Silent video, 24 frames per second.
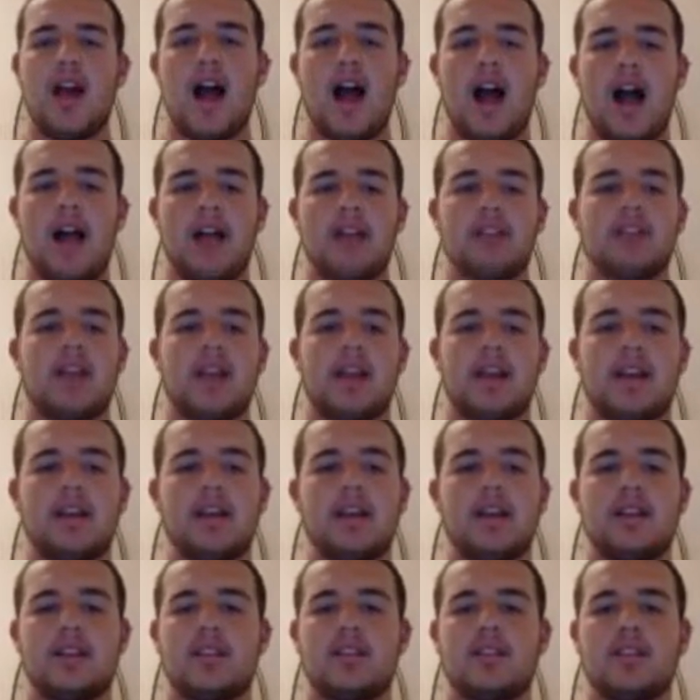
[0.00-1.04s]
And
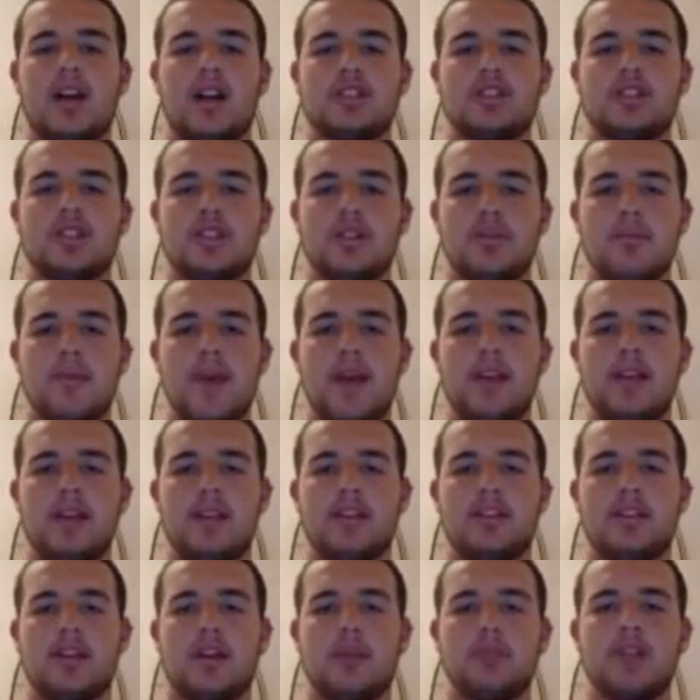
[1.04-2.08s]
it's such an amazing
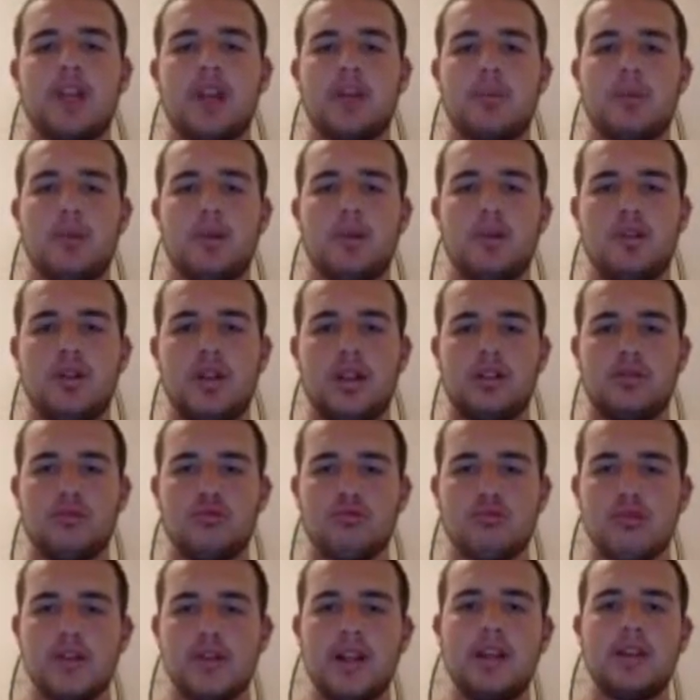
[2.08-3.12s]
subject because it's
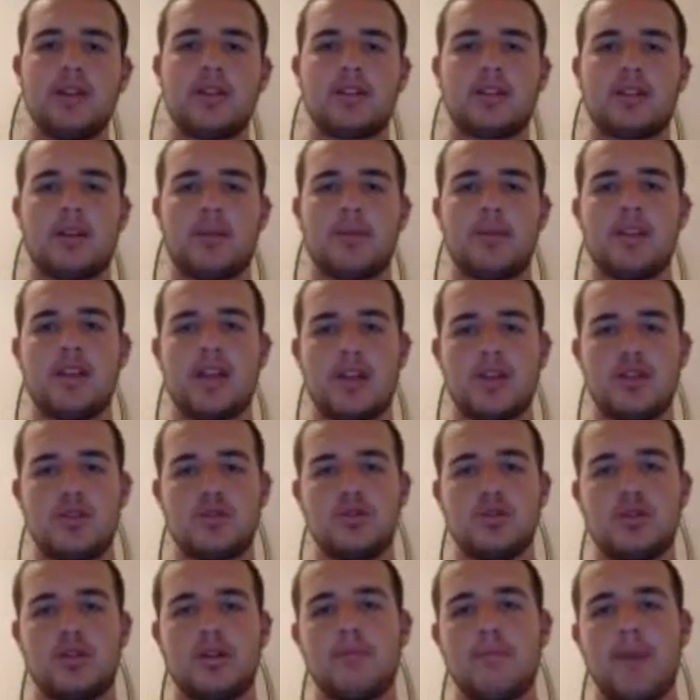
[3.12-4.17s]
really something that
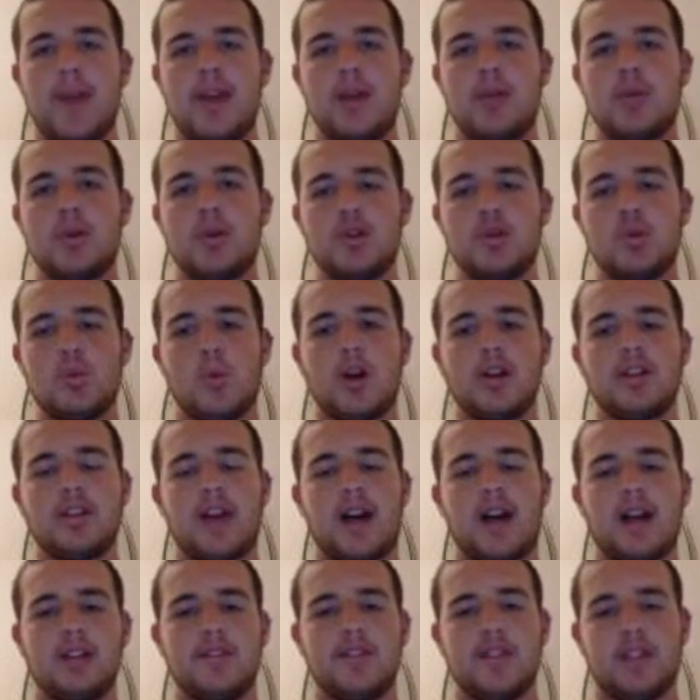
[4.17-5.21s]
you can make what you want
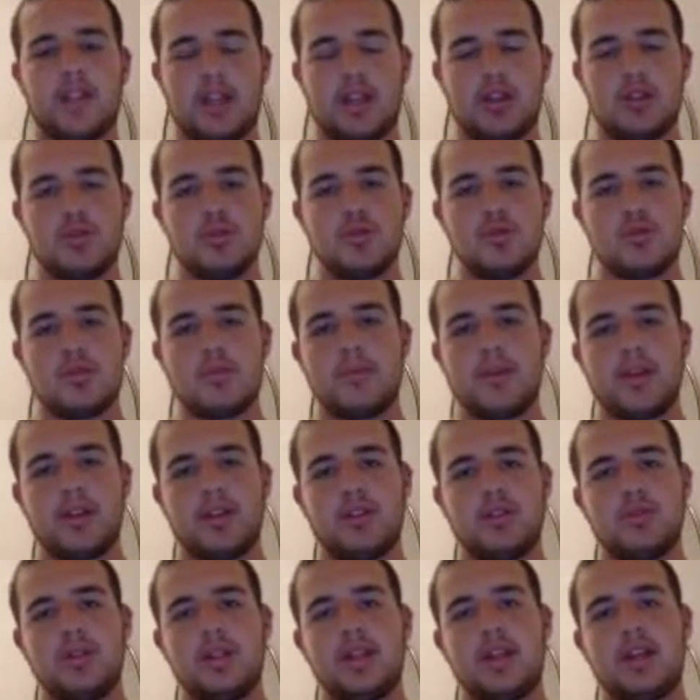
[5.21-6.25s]
out of it. You can be as
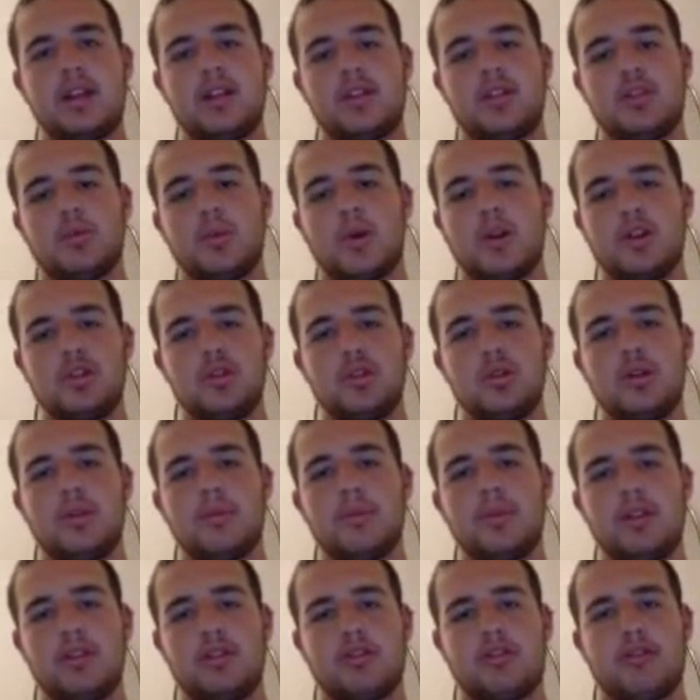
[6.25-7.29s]
unique as you want, you can
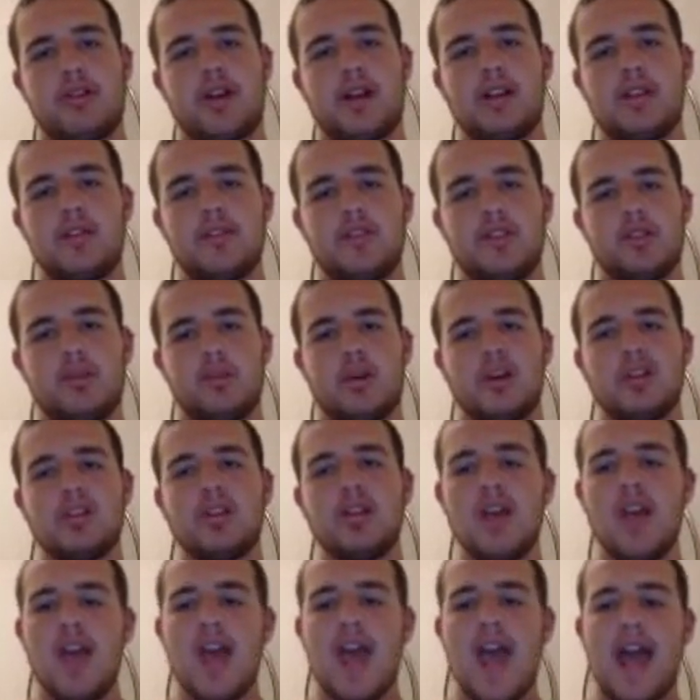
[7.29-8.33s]
be as creative as you want,
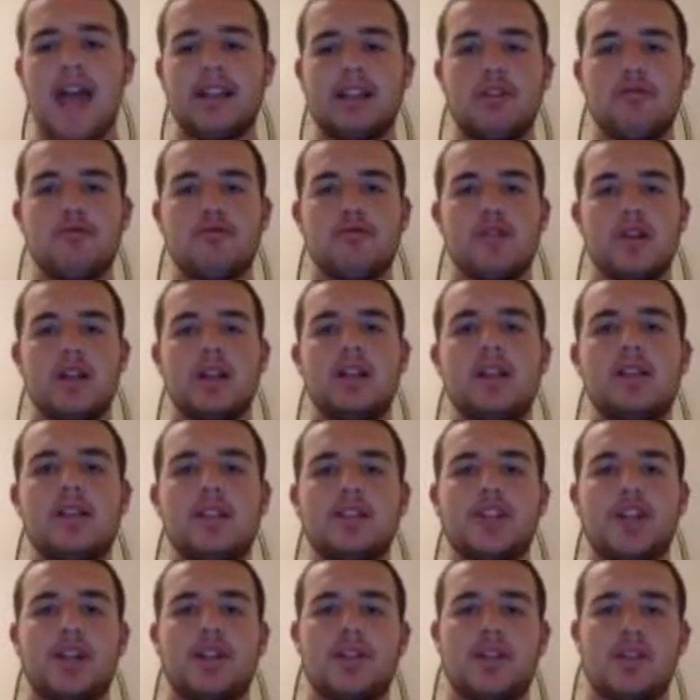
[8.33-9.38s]
and I really
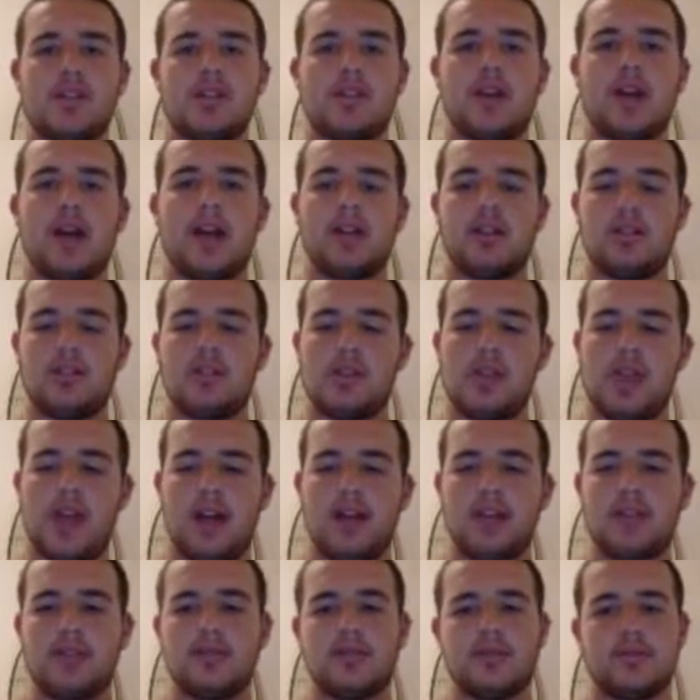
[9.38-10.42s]
suggest that you guys do that.